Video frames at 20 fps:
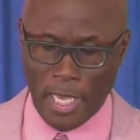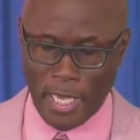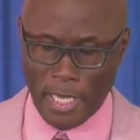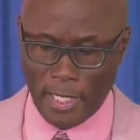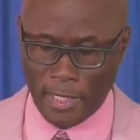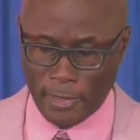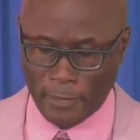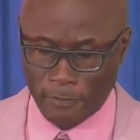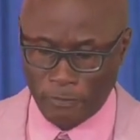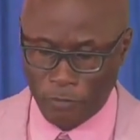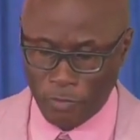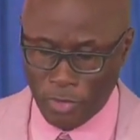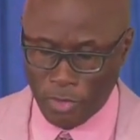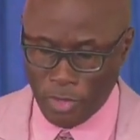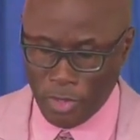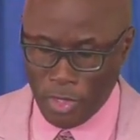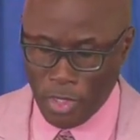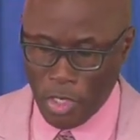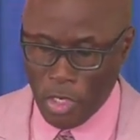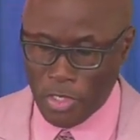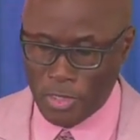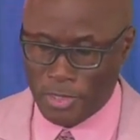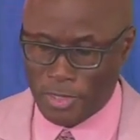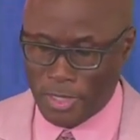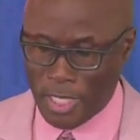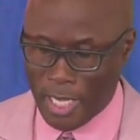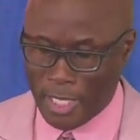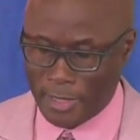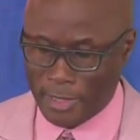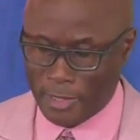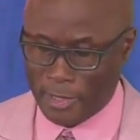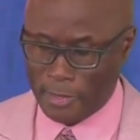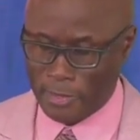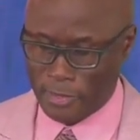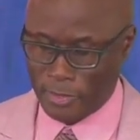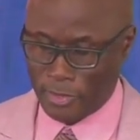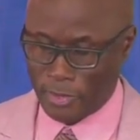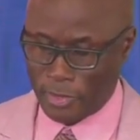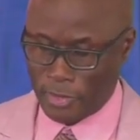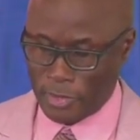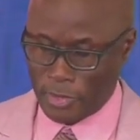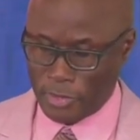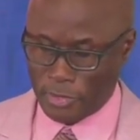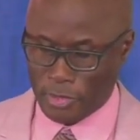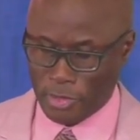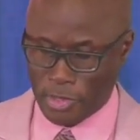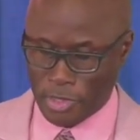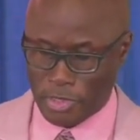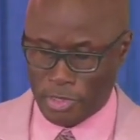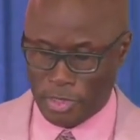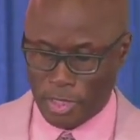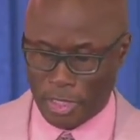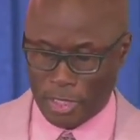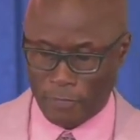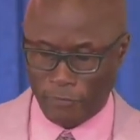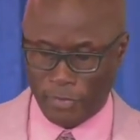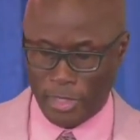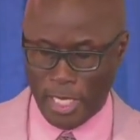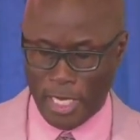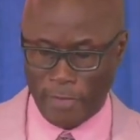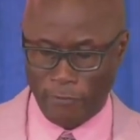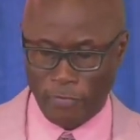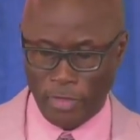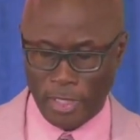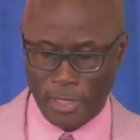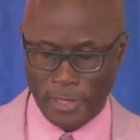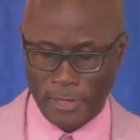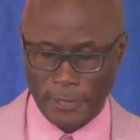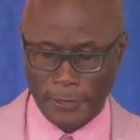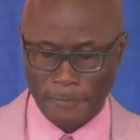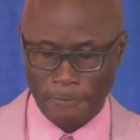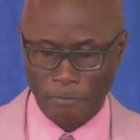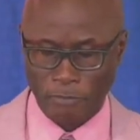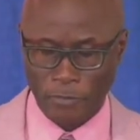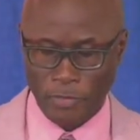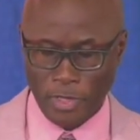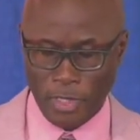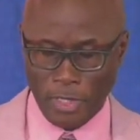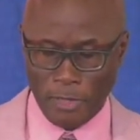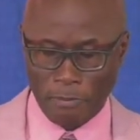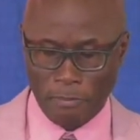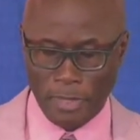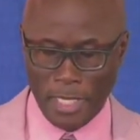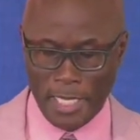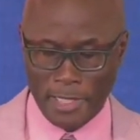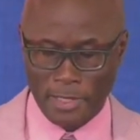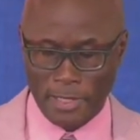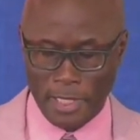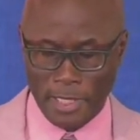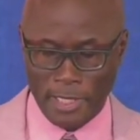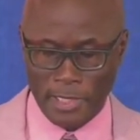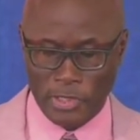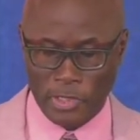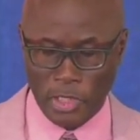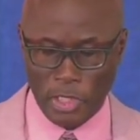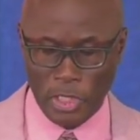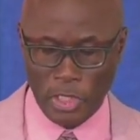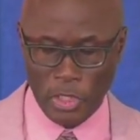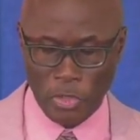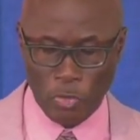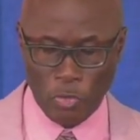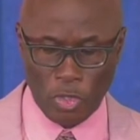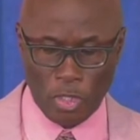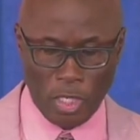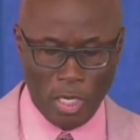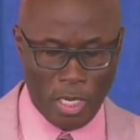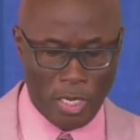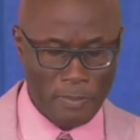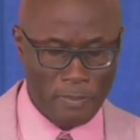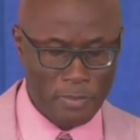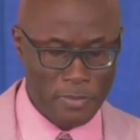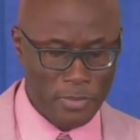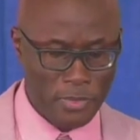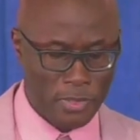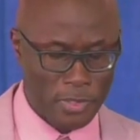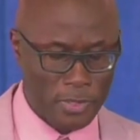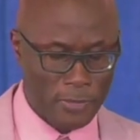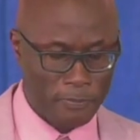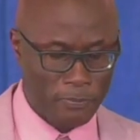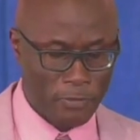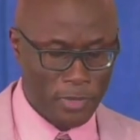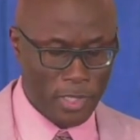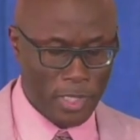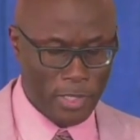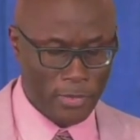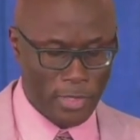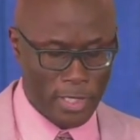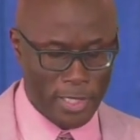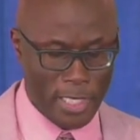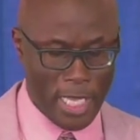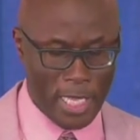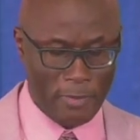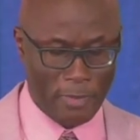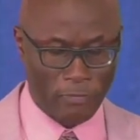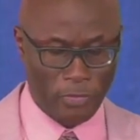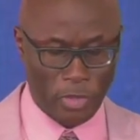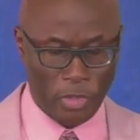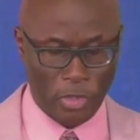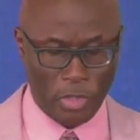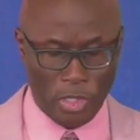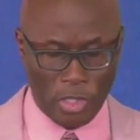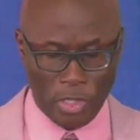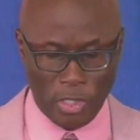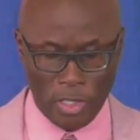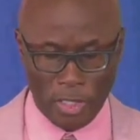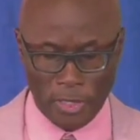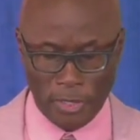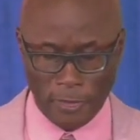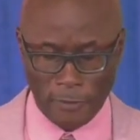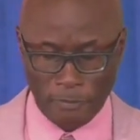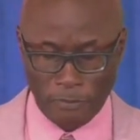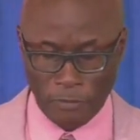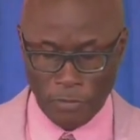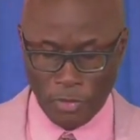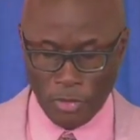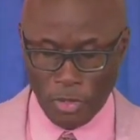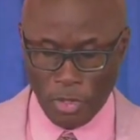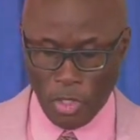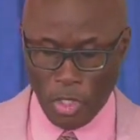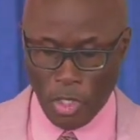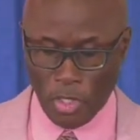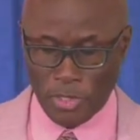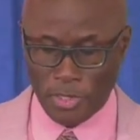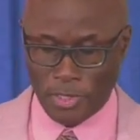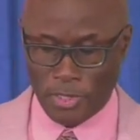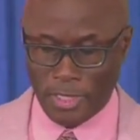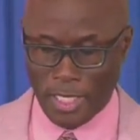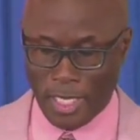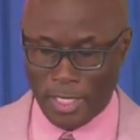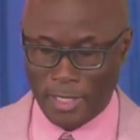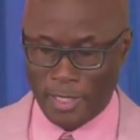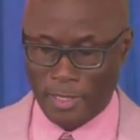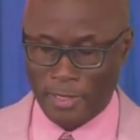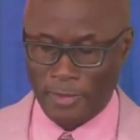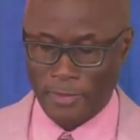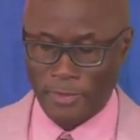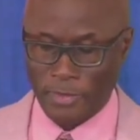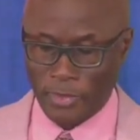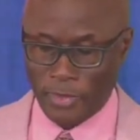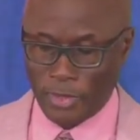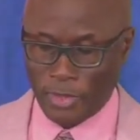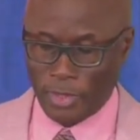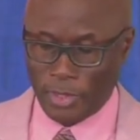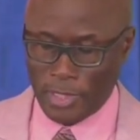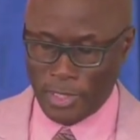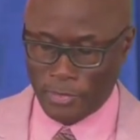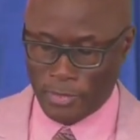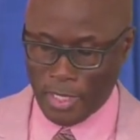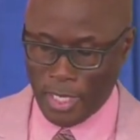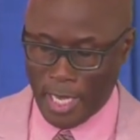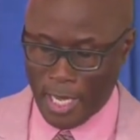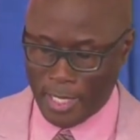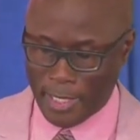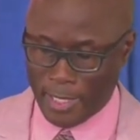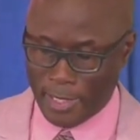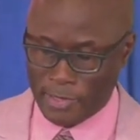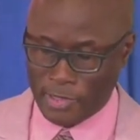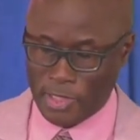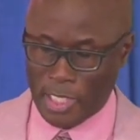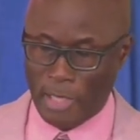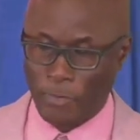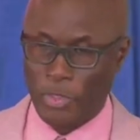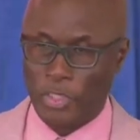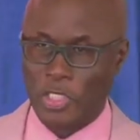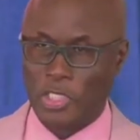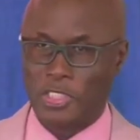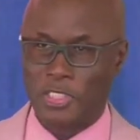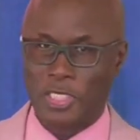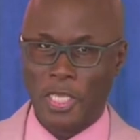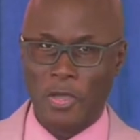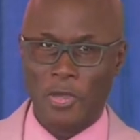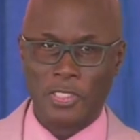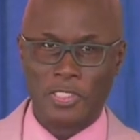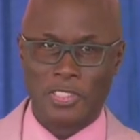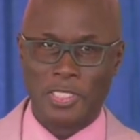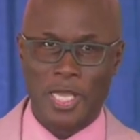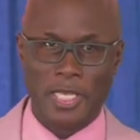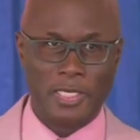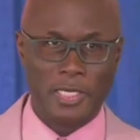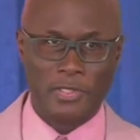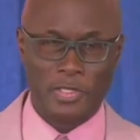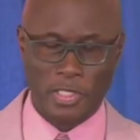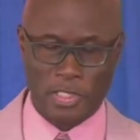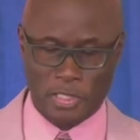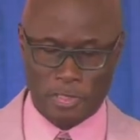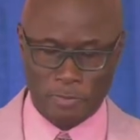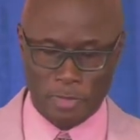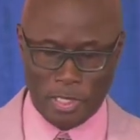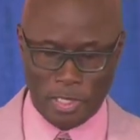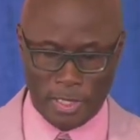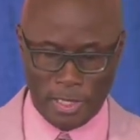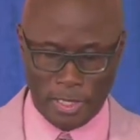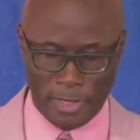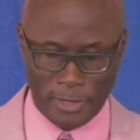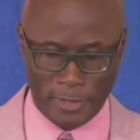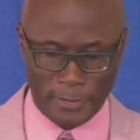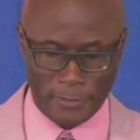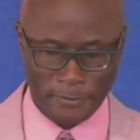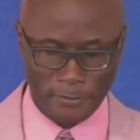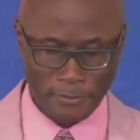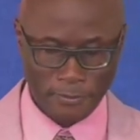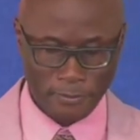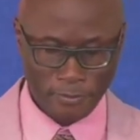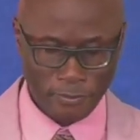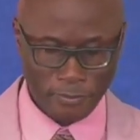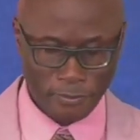saying, "Hosanna to the Son of David. Blessed is he who comes in the name of the Lord. Hosanna in the highest." Can we just say Hosanna this morning?